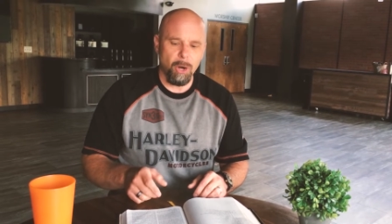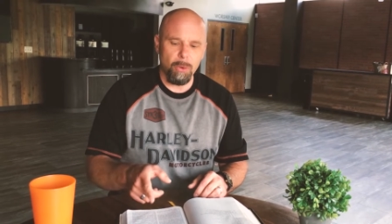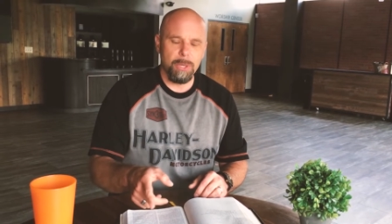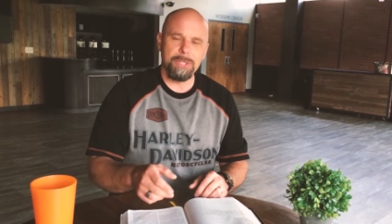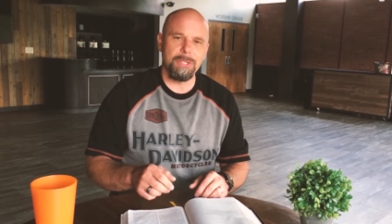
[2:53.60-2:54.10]

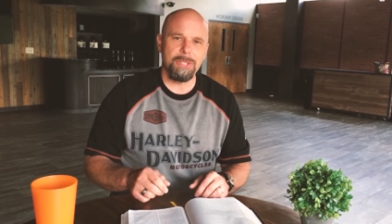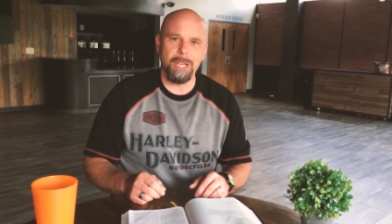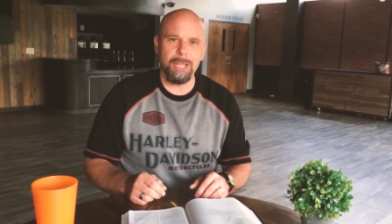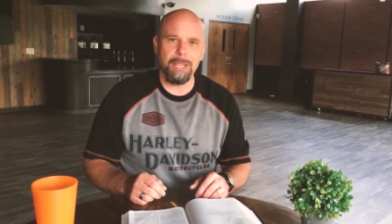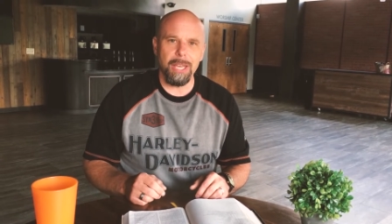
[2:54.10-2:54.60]
Paul wasn't
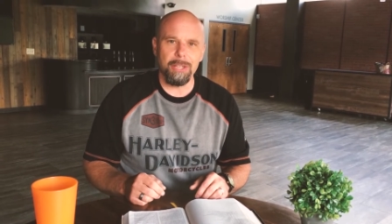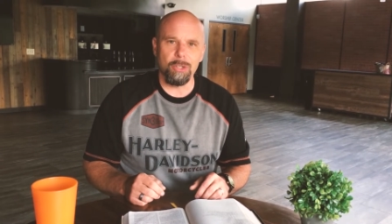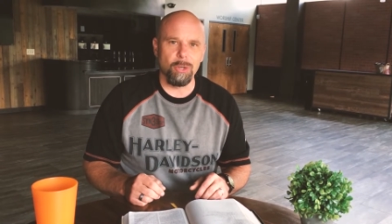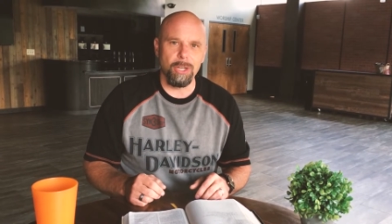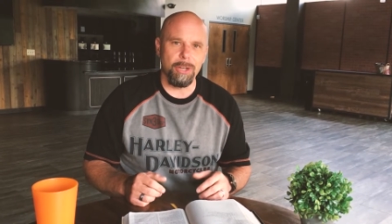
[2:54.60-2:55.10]
saying they
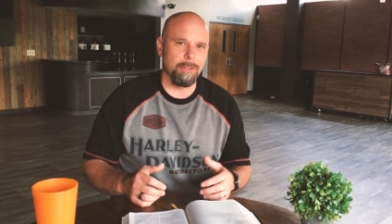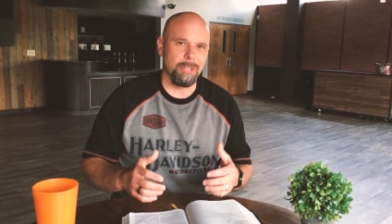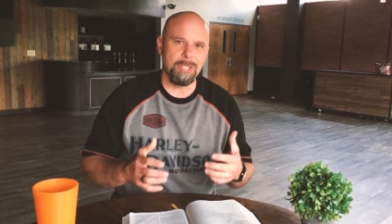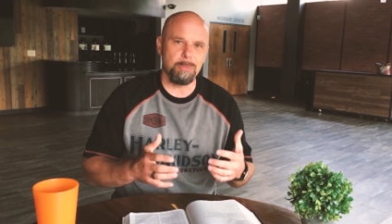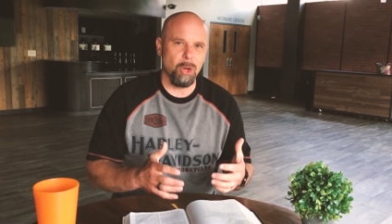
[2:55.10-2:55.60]
had to agree on
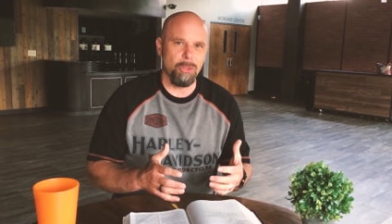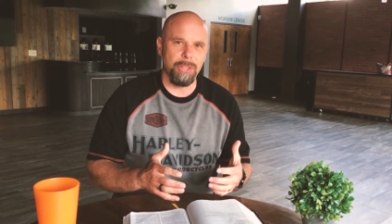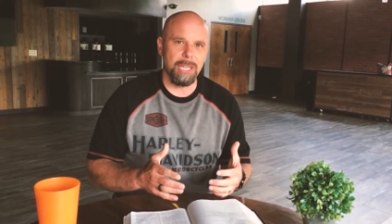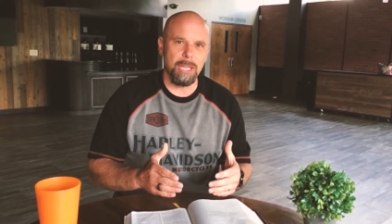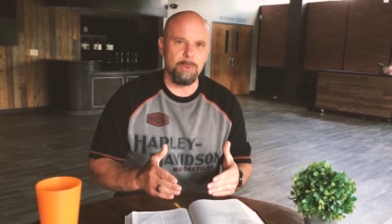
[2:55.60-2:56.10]
every
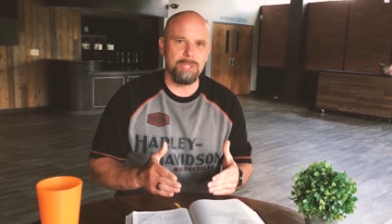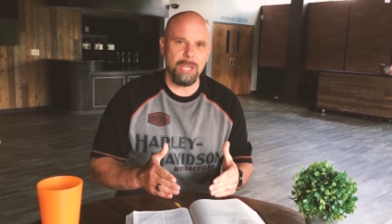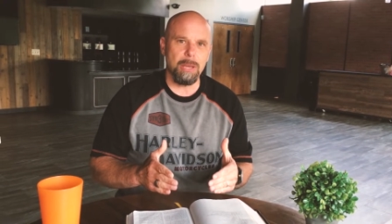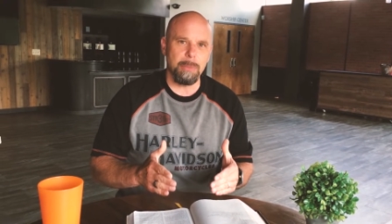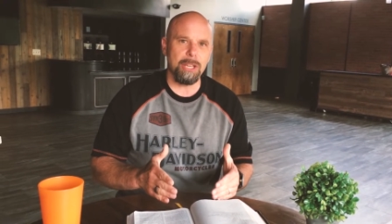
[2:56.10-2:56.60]
small thing. He
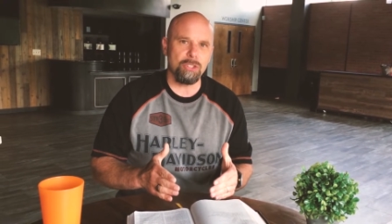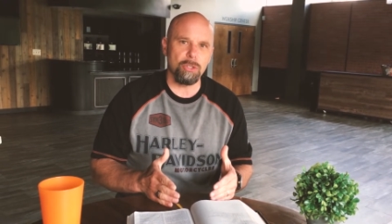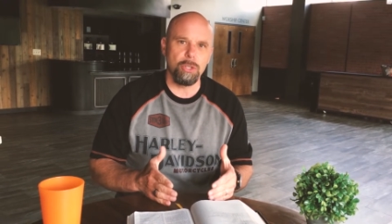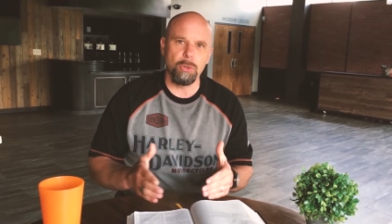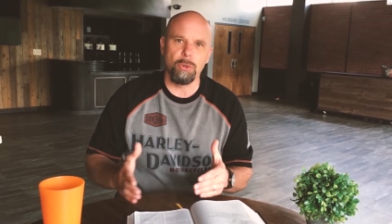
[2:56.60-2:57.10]
was saying make
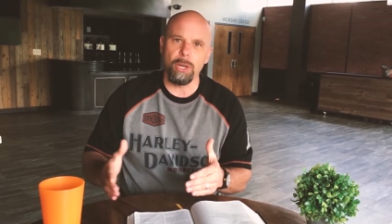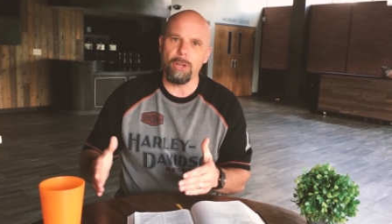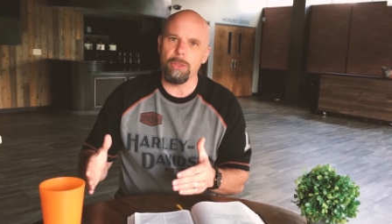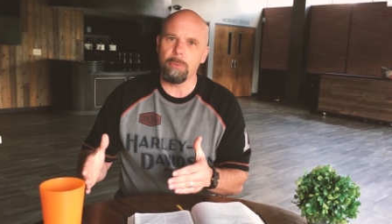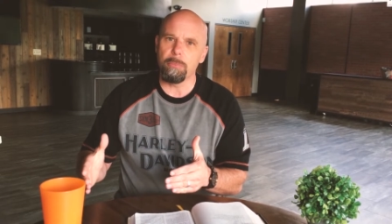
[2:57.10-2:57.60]
sure you
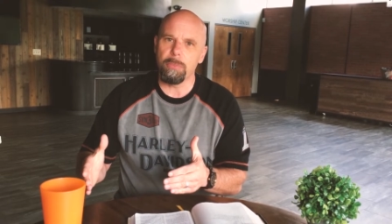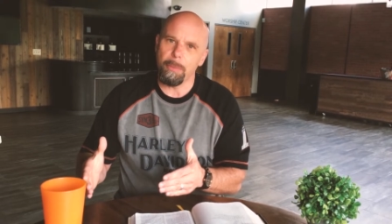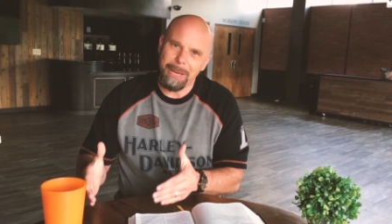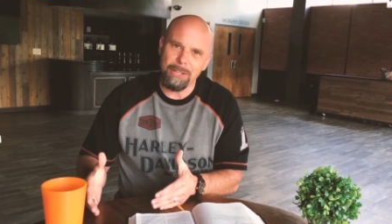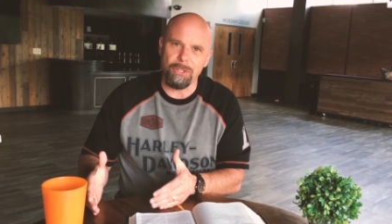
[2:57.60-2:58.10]
agree on the,
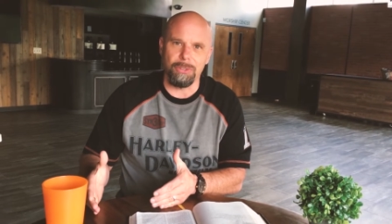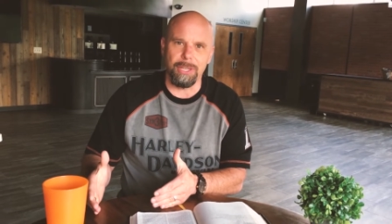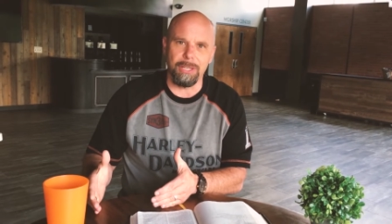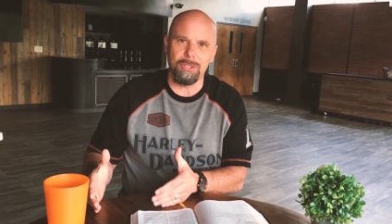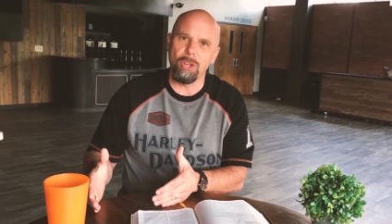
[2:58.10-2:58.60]
the major
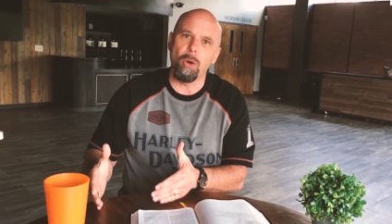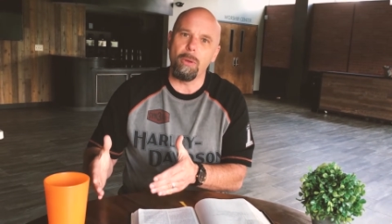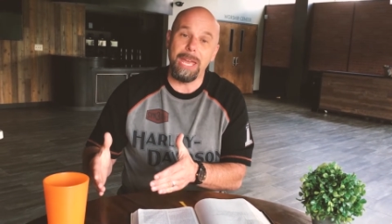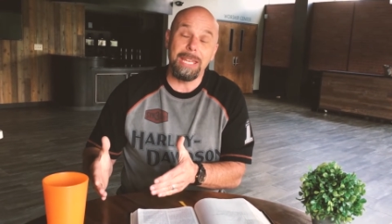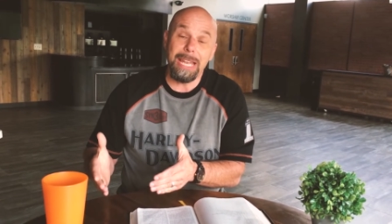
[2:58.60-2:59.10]
things.
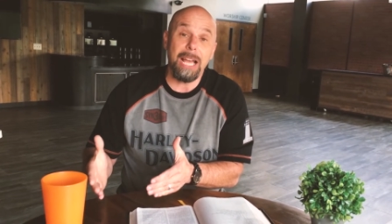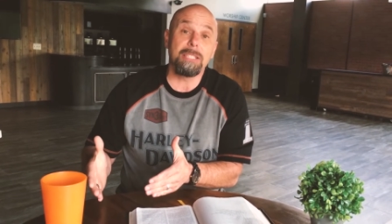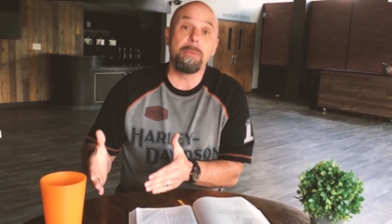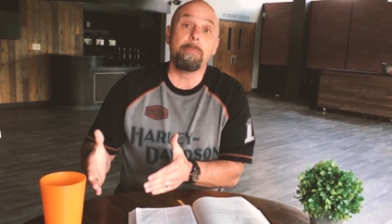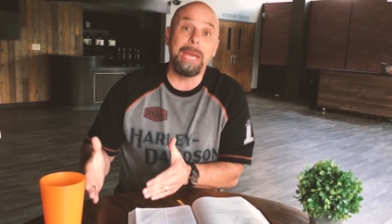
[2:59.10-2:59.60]
Don't and
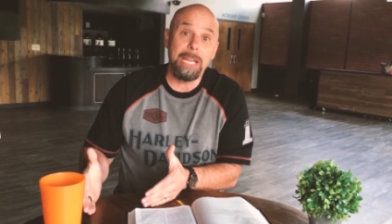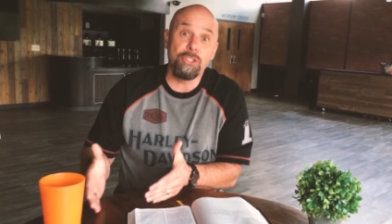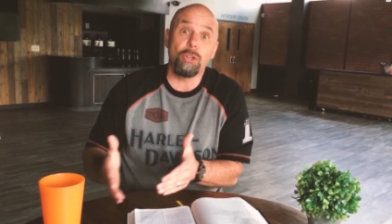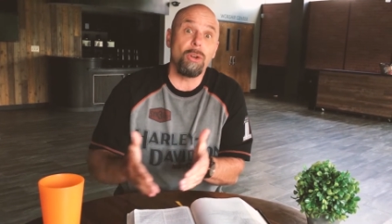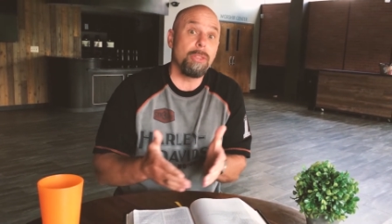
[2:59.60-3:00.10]
not to
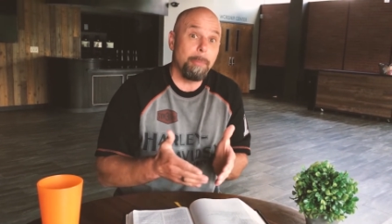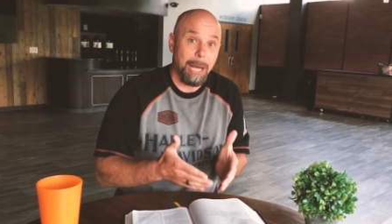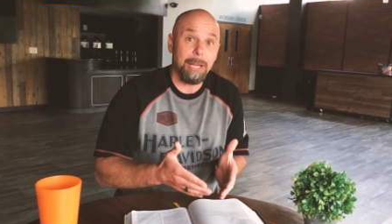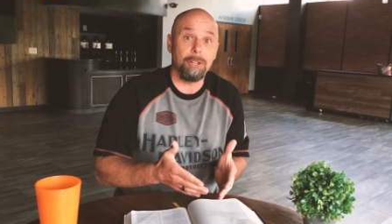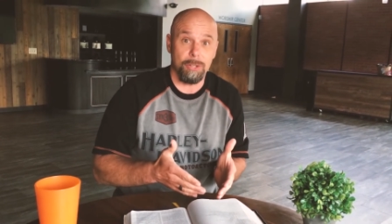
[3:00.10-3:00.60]
major on the
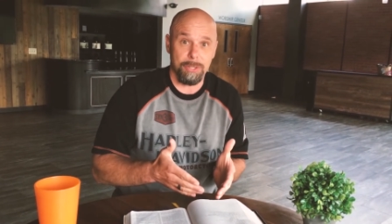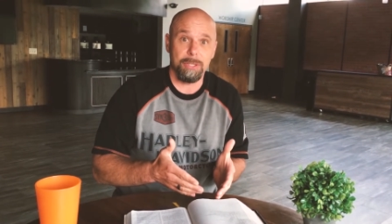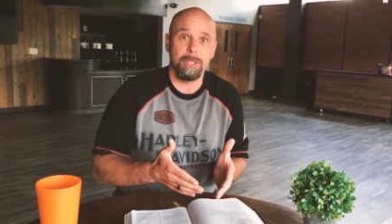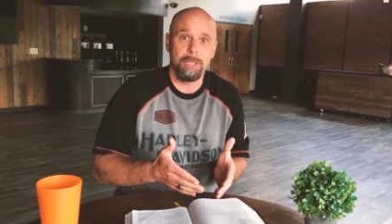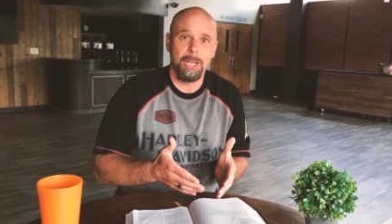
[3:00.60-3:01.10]

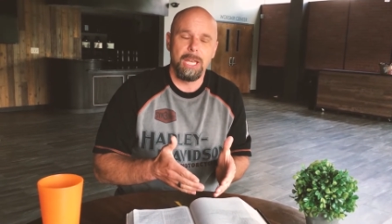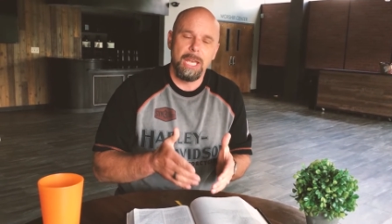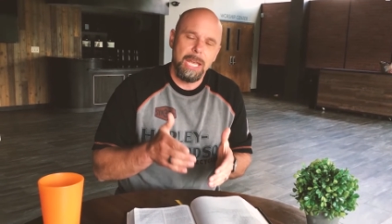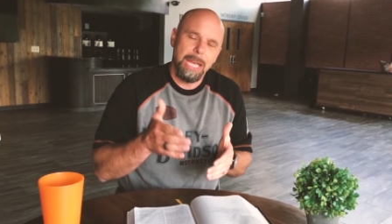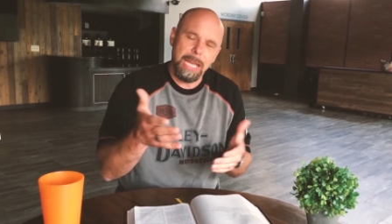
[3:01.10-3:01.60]
minors.
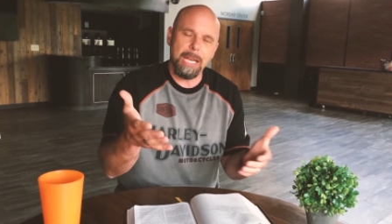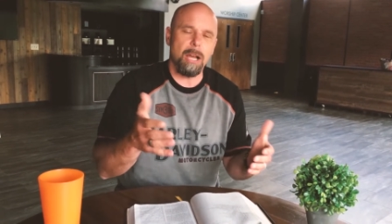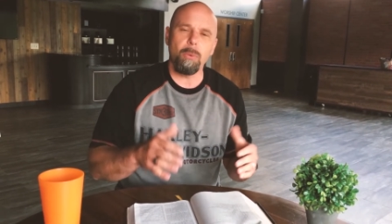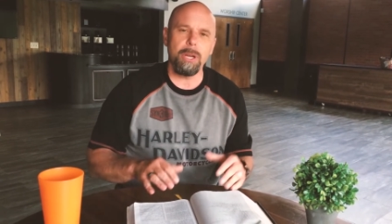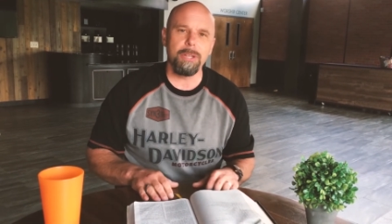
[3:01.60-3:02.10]

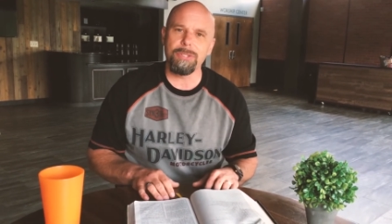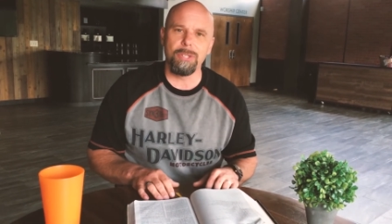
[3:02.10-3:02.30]
And I want